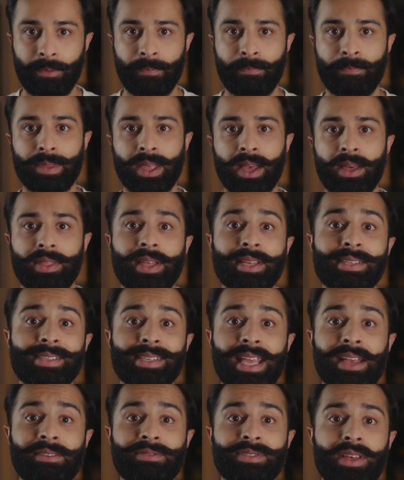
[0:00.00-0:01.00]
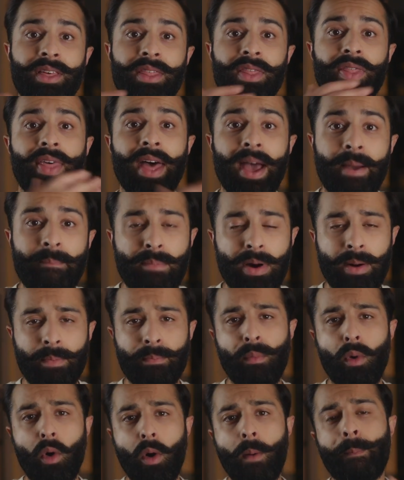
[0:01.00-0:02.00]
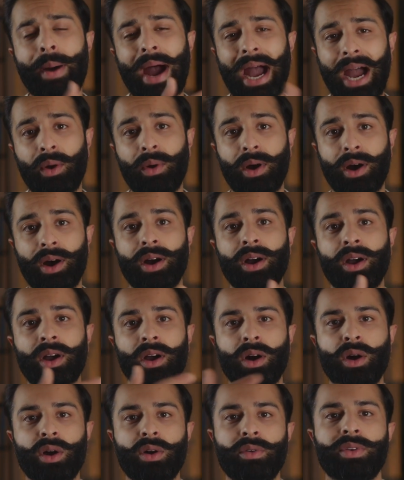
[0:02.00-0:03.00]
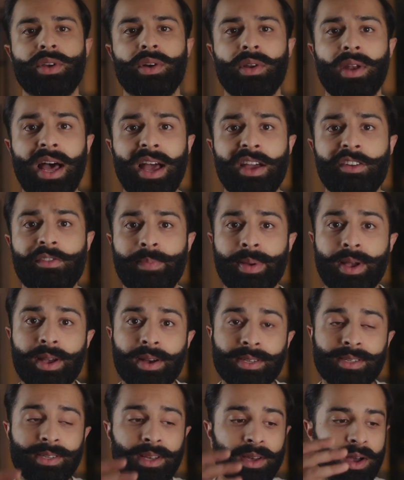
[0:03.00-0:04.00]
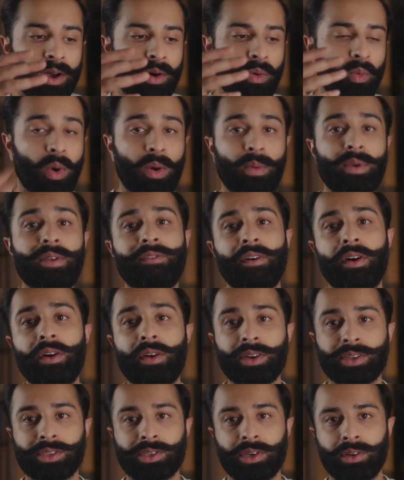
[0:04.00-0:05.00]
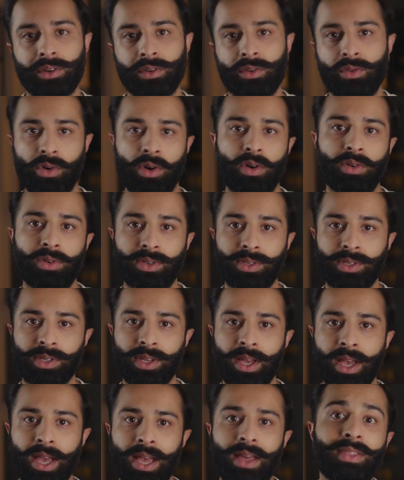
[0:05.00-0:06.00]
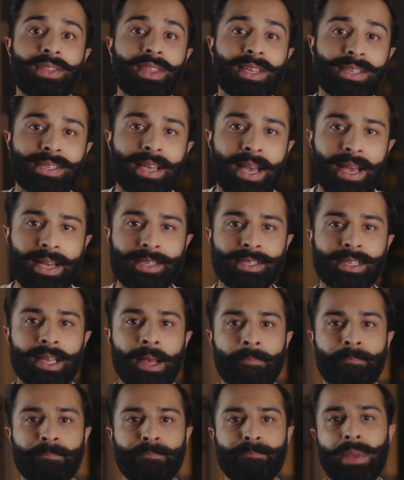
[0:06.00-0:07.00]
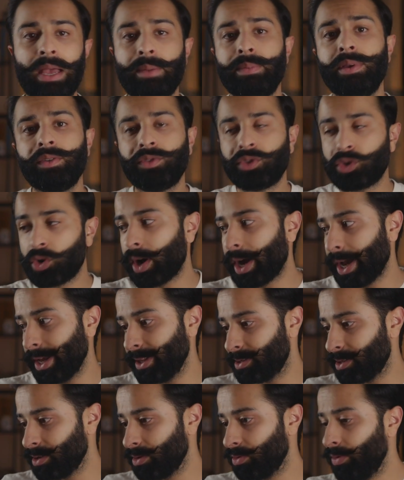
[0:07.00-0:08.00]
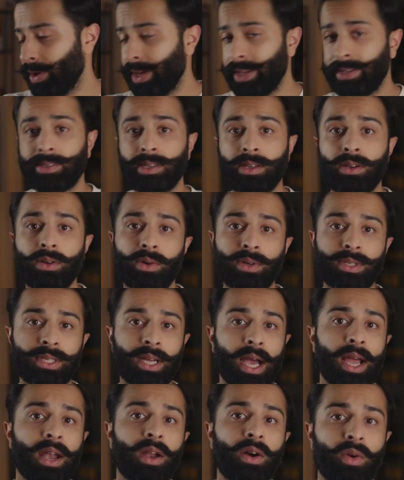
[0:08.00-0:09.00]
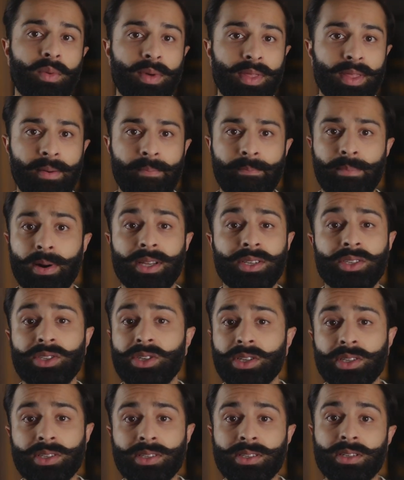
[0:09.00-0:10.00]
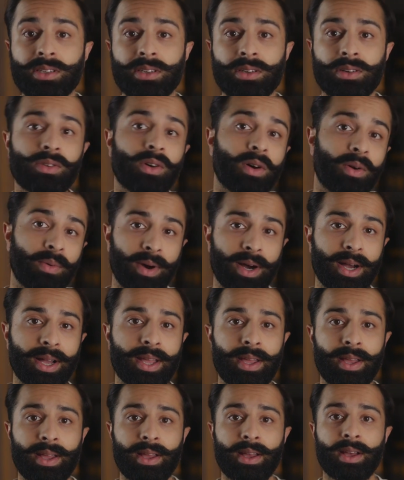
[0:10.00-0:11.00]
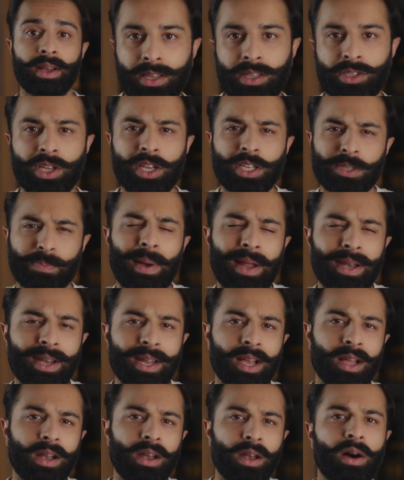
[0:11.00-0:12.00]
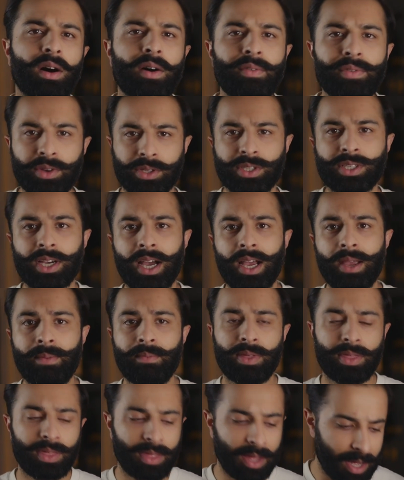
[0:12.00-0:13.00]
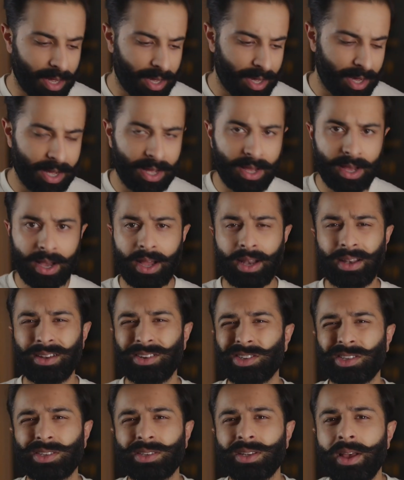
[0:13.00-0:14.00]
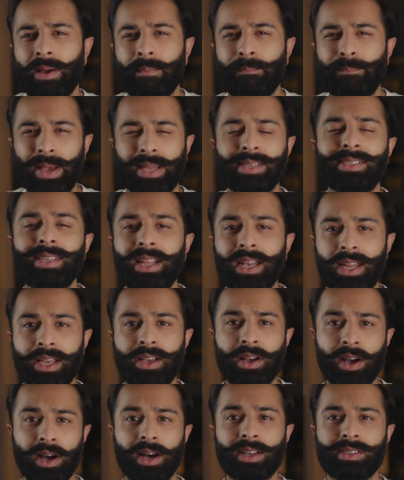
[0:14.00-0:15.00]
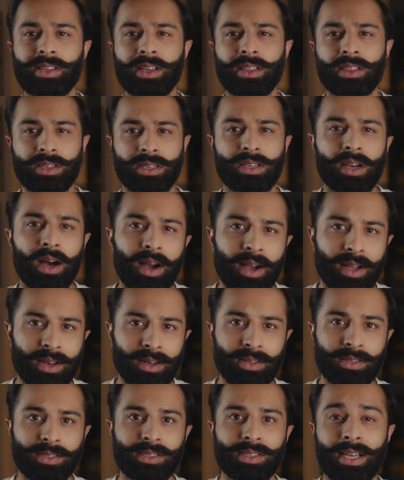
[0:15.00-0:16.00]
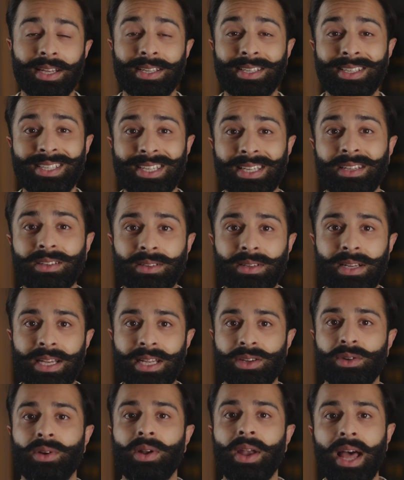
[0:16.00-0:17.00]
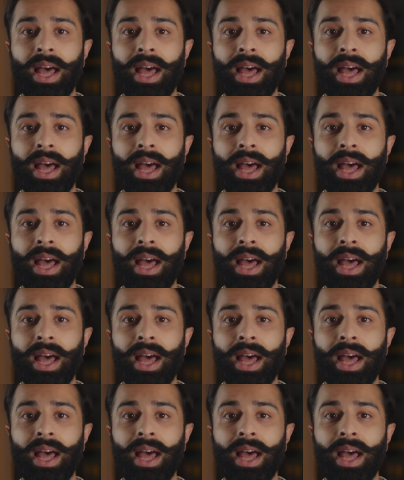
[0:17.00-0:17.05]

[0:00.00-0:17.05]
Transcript: them. This gives them more power over your life because what we focus on grows. In this case, maybe you've tried to reason or dialogue with them, but it's just not working. So you're spending a lot of your time thinking and just basically cursing the darkness that is still in your